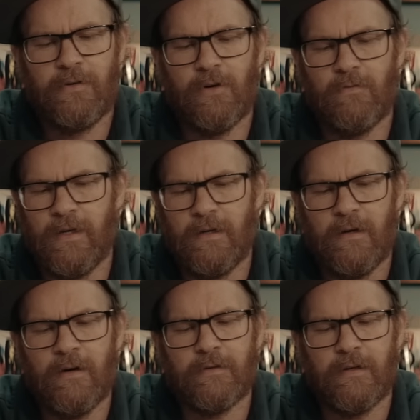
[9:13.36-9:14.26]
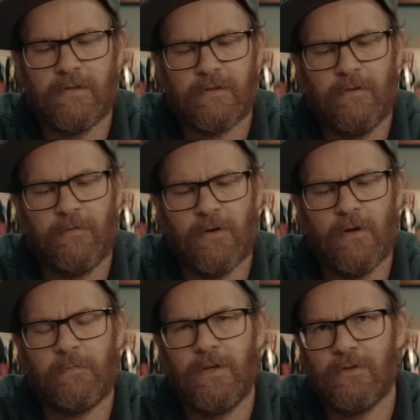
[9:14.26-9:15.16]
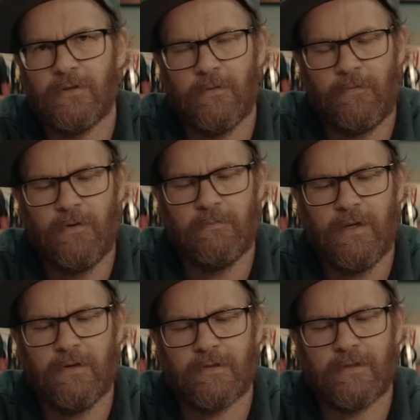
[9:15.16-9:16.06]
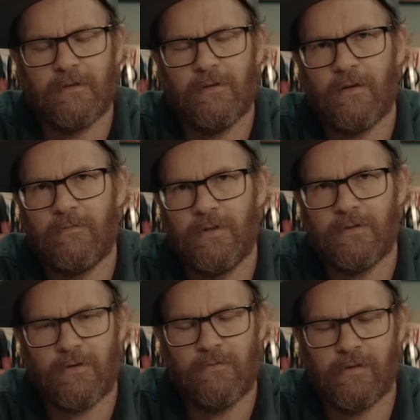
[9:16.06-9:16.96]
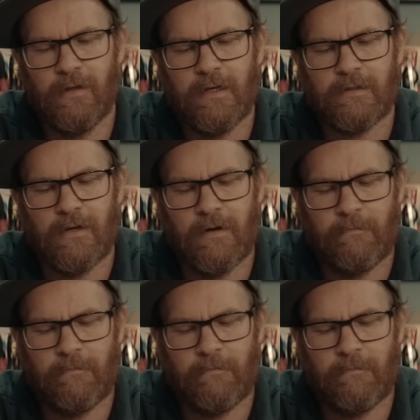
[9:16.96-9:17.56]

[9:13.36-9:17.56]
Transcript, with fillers: even though in air they stiffen up in just a few minutes, like we discovered last